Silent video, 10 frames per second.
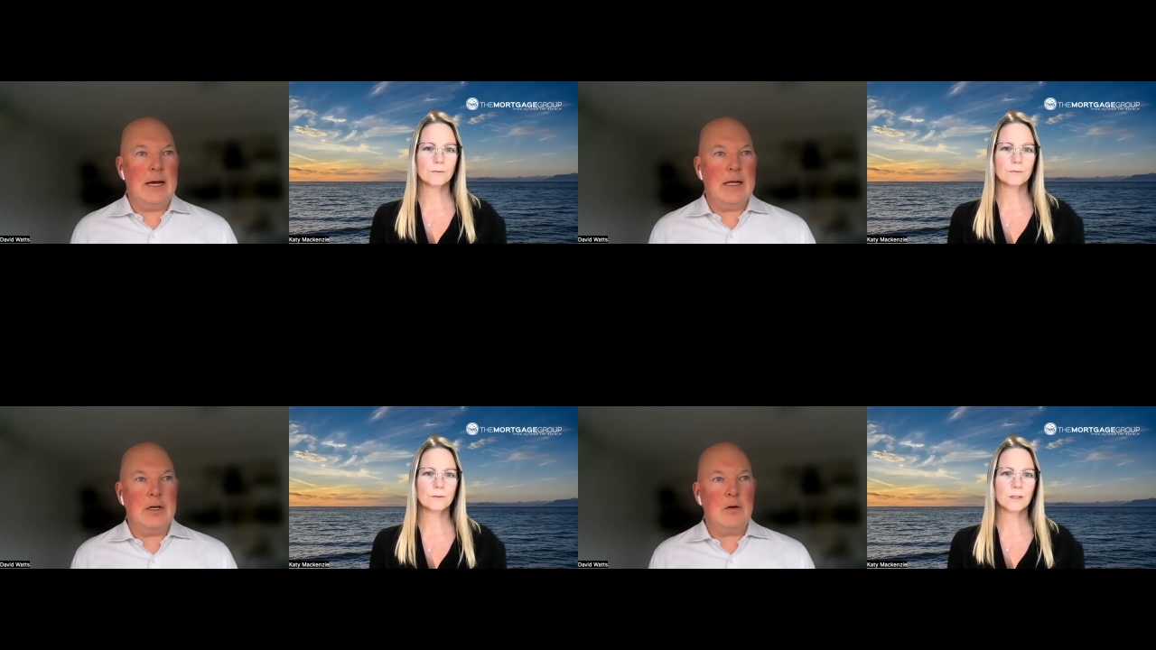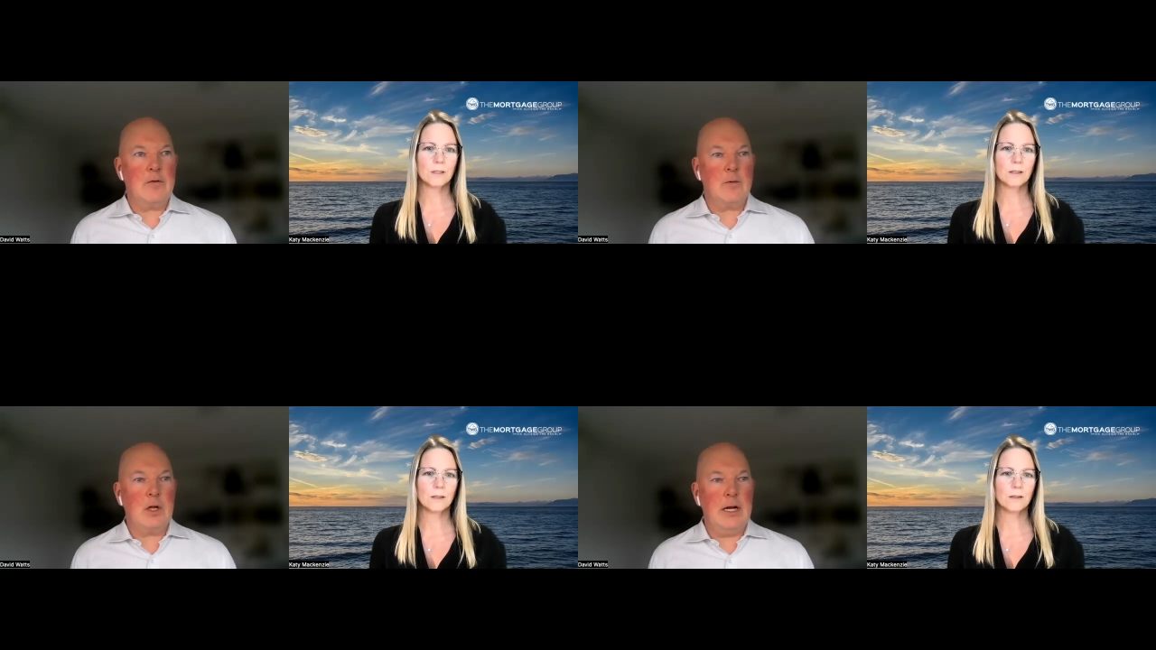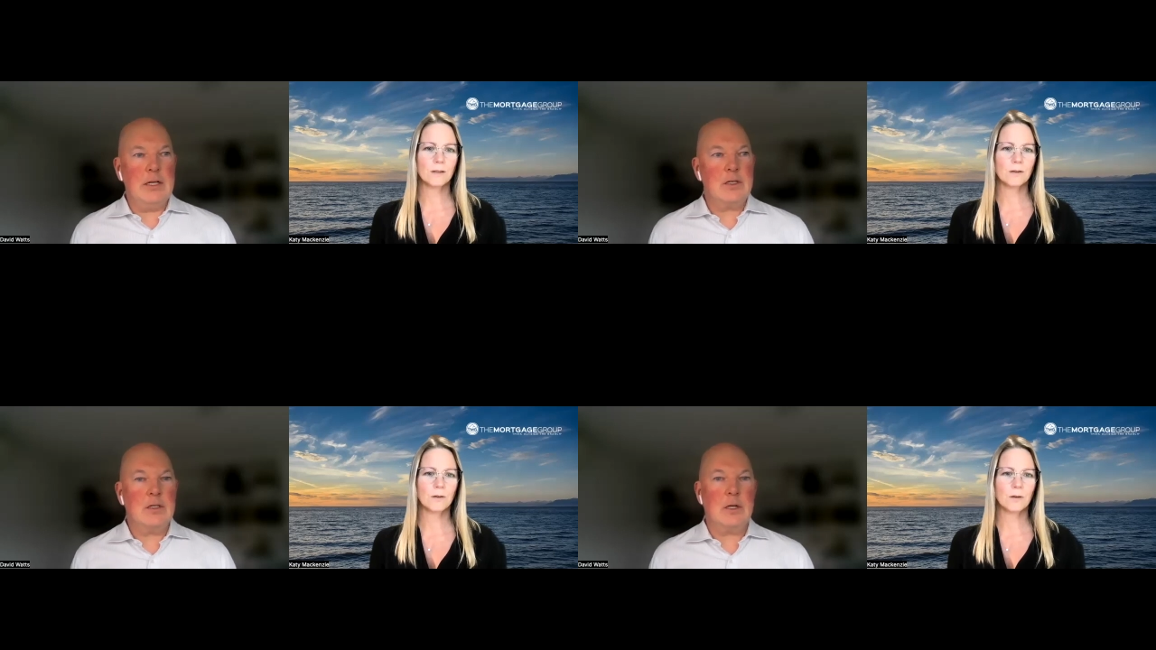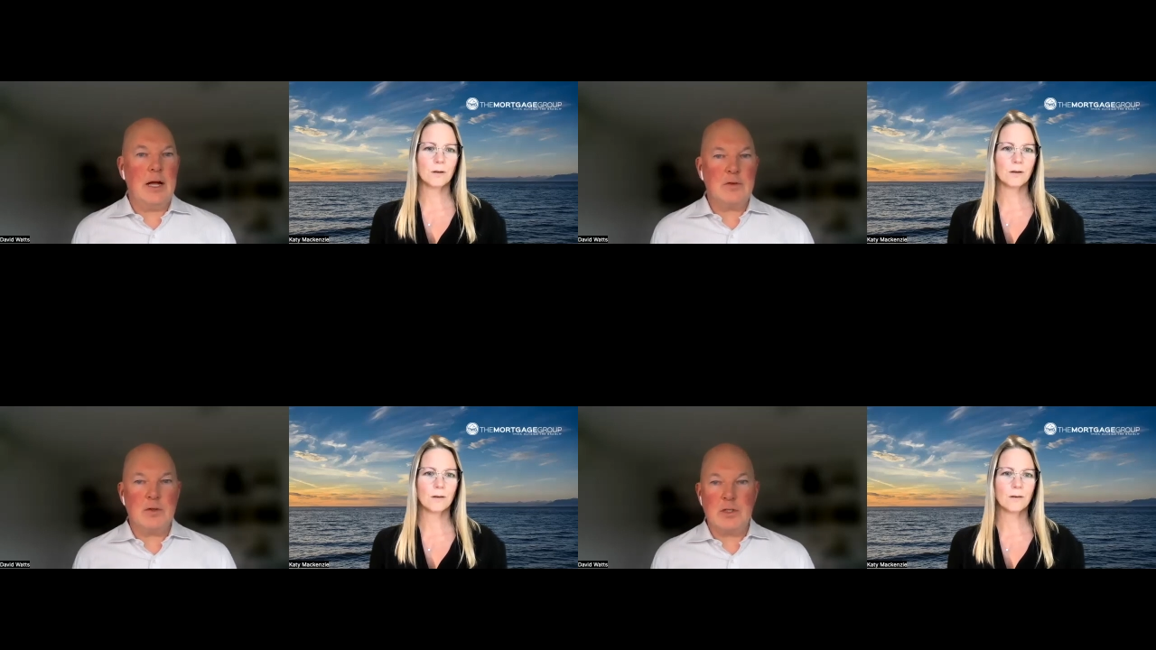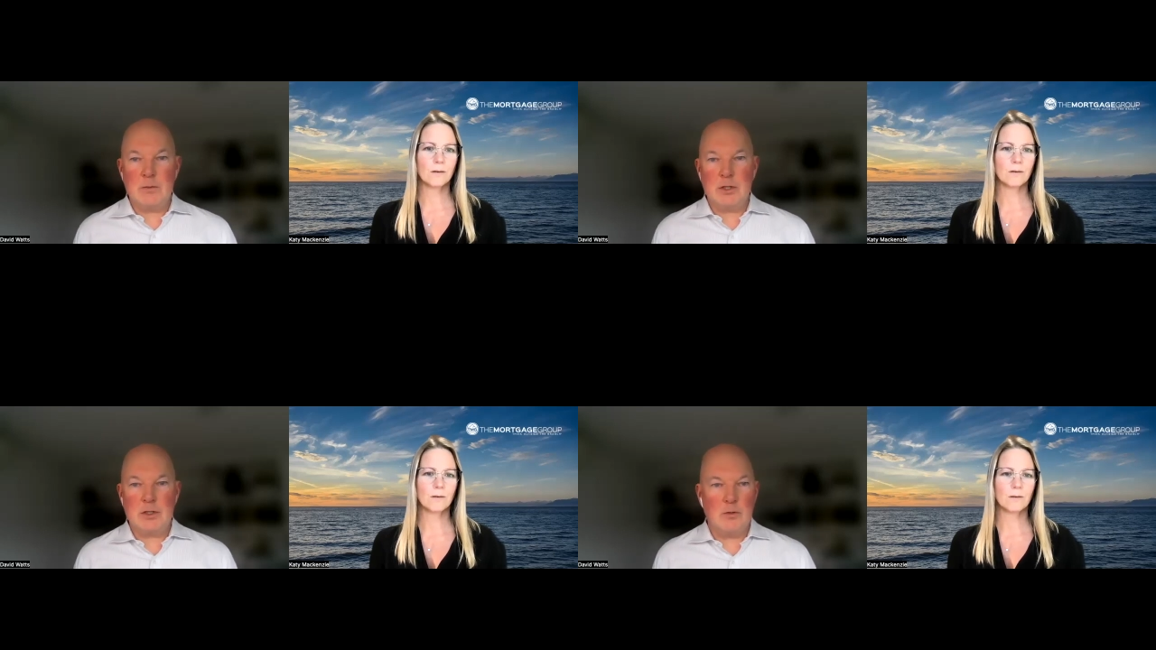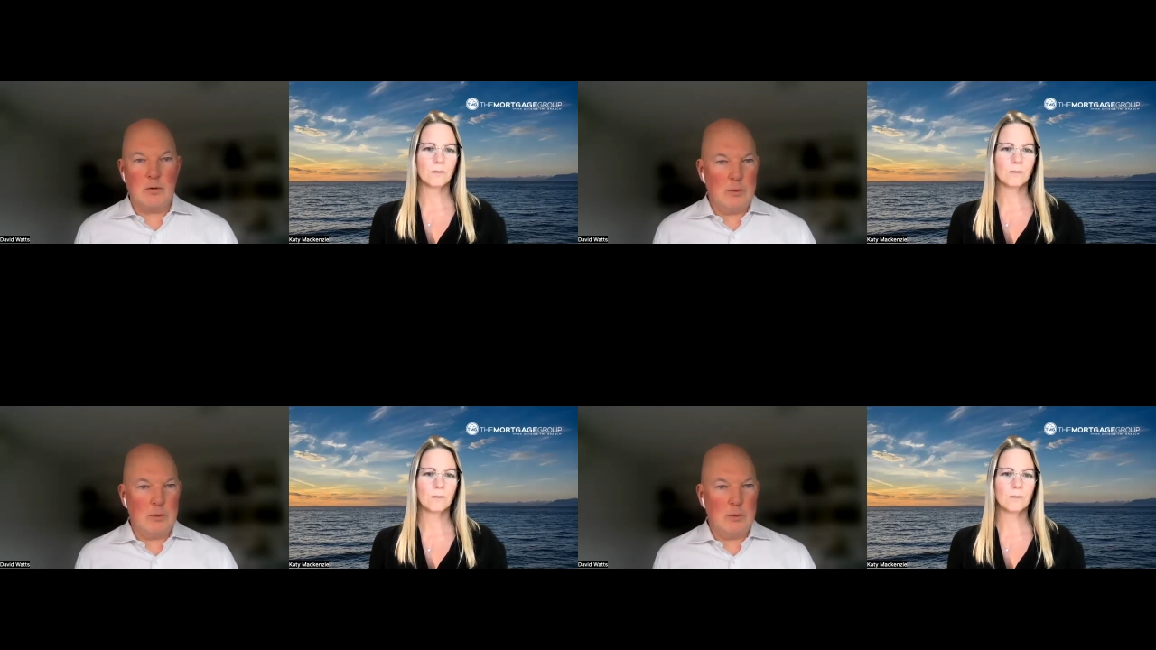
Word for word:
Speaker 1: and hear from clients until after subjects